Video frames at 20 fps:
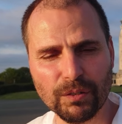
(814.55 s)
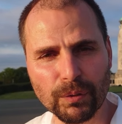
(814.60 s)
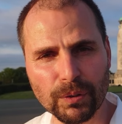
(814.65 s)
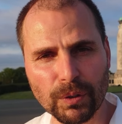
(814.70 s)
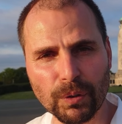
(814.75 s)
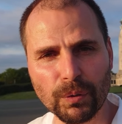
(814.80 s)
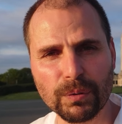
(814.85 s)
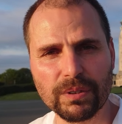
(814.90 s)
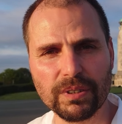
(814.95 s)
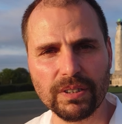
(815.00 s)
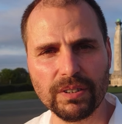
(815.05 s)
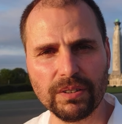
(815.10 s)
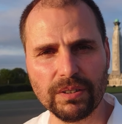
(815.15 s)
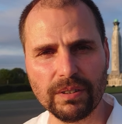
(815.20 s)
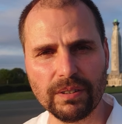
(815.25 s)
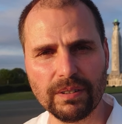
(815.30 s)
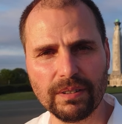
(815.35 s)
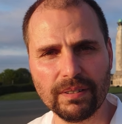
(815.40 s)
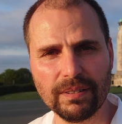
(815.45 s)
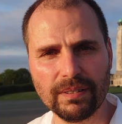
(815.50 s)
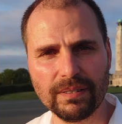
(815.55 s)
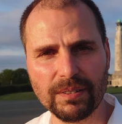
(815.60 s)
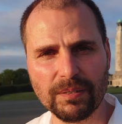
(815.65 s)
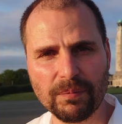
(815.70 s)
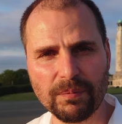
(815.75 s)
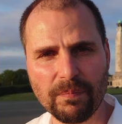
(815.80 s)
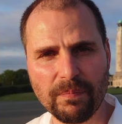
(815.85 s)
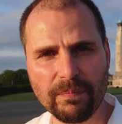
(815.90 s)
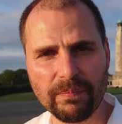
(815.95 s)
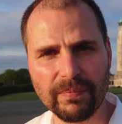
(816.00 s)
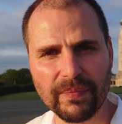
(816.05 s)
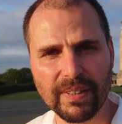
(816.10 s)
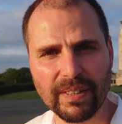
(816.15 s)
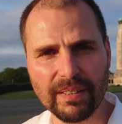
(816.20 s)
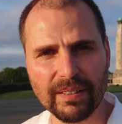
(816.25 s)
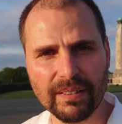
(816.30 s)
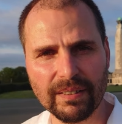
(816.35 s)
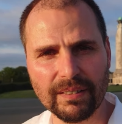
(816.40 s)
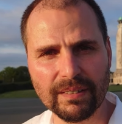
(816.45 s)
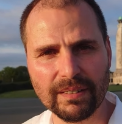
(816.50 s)
with OCG,
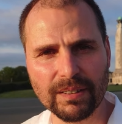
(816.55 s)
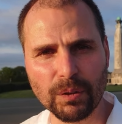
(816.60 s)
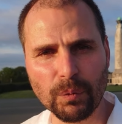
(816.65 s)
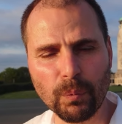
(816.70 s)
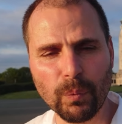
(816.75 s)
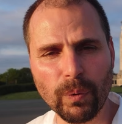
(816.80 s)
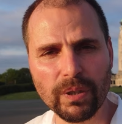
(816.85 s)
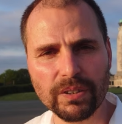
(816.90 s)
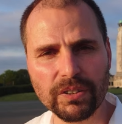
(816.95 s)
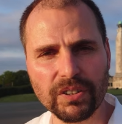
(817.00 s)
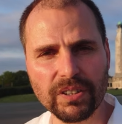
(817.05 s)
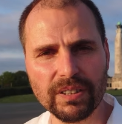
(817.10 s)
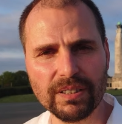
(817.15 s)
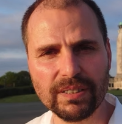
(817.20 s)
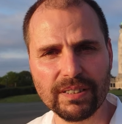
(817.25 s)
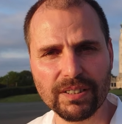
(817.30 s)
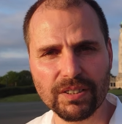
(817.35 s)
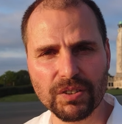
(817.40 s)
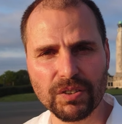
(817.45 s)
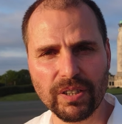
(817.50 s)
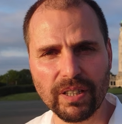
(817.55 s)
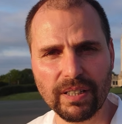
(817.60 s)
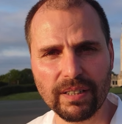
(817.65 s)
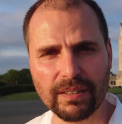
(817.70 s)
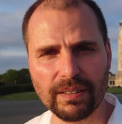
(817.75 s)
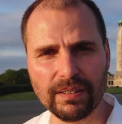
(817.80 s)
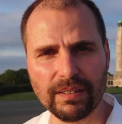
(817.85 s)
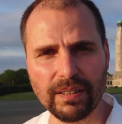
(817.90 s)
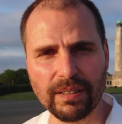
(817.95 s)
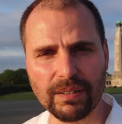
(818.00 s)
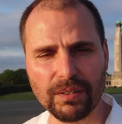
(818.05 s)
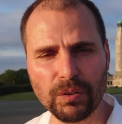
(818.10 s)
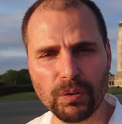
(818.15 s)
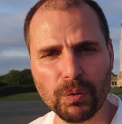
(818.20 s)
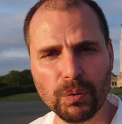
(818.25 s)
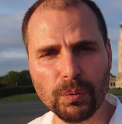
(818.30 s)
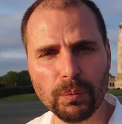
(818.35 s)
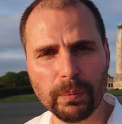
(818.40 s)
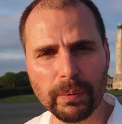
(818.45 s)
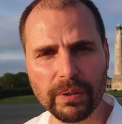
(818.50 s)
the one children's charity that
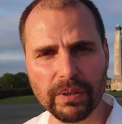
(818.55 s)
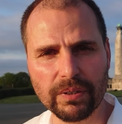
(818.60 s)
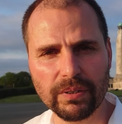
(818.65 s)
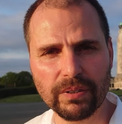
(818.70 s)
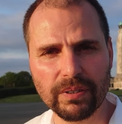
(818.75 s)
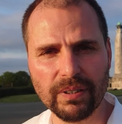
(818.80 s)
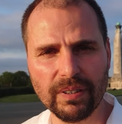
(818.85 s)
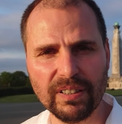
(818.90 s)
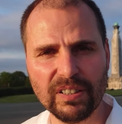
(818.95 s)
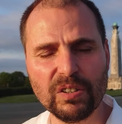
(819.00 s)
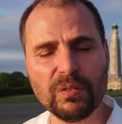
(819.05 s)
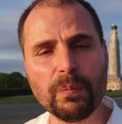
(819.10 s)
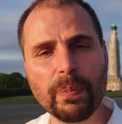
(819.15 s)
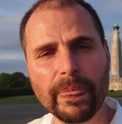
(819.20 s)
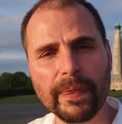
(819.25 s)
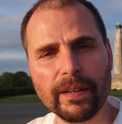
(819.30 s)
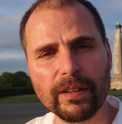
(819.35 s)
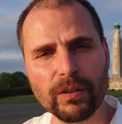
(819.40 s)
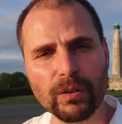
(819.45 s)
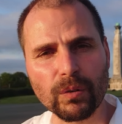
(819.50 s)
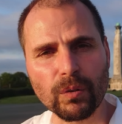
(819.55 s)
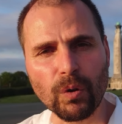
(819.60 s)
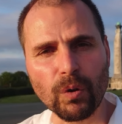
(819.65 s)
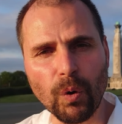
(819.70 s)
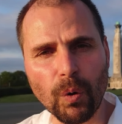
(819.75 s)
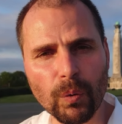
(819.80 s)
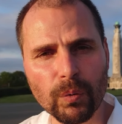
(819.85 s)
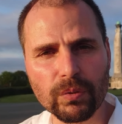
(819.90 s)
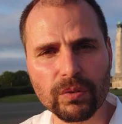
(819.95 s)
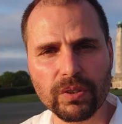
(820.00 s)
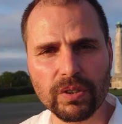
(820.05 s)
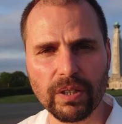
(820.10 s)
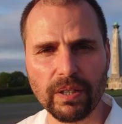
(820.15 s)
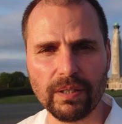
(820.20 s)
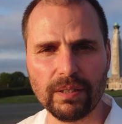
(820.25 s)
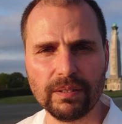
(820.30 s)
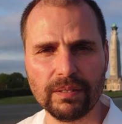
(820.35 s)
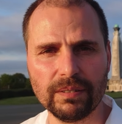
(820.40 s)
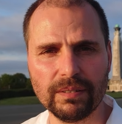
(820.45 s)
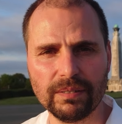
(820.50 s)
you wish your own
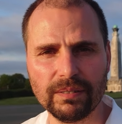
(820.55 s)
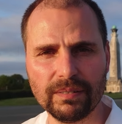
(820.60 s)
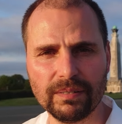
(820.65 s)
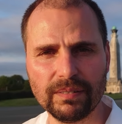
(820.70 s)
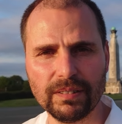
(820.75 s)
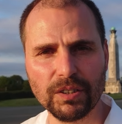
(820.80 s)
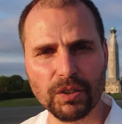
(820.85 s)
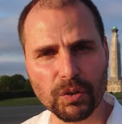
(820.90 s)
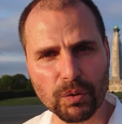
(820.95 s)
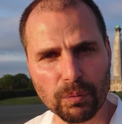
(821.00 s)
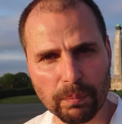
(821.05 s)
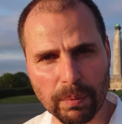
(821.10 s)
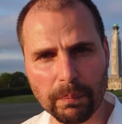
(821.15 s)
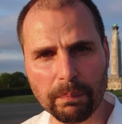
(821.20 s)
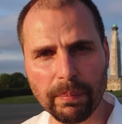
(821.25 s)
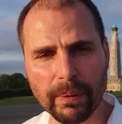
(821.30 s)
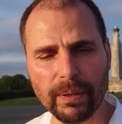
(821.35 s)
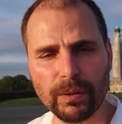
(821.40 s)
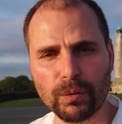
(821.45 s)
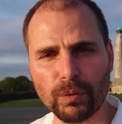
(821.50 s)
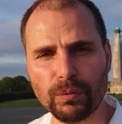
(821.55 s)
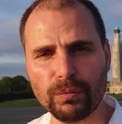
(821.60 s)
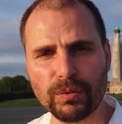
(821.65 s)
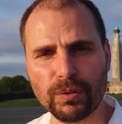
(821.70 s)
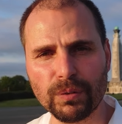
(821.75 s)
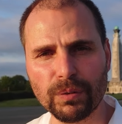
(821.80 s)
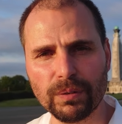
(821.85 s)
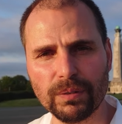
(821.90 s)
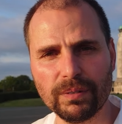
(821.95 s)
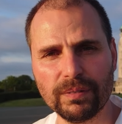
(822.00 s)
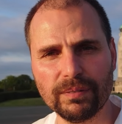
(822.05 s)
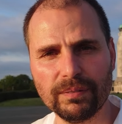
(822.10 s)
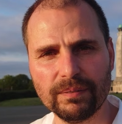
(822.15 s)
child should be part of too.